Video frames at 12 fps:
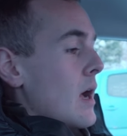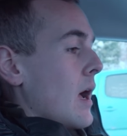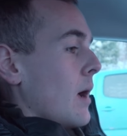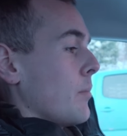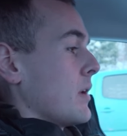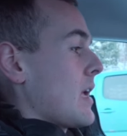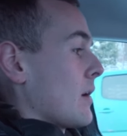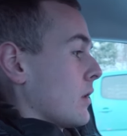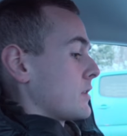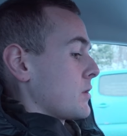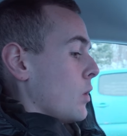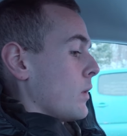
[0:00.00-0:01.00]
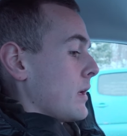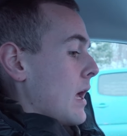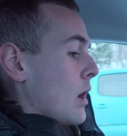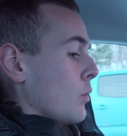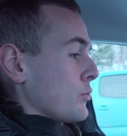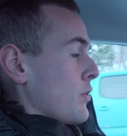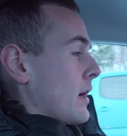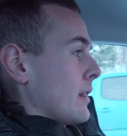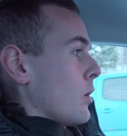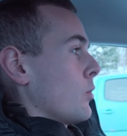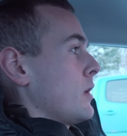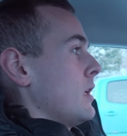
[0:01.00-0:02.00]
Uh, but yeah, let's go in now. We'll try to
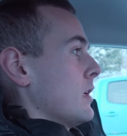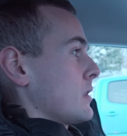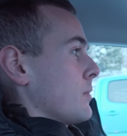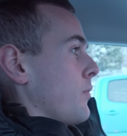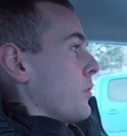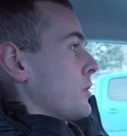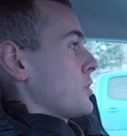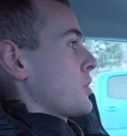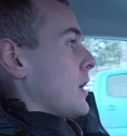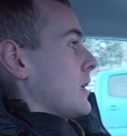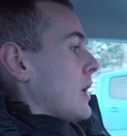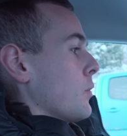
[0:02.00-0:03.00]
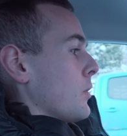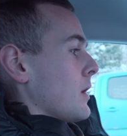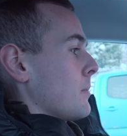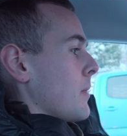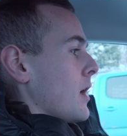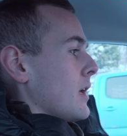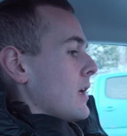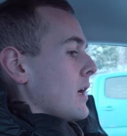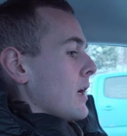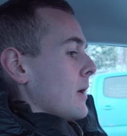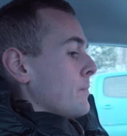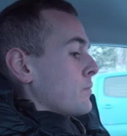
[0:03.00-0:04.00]
low-key get some footage, and I will get my
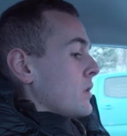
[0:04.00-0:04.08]
uh,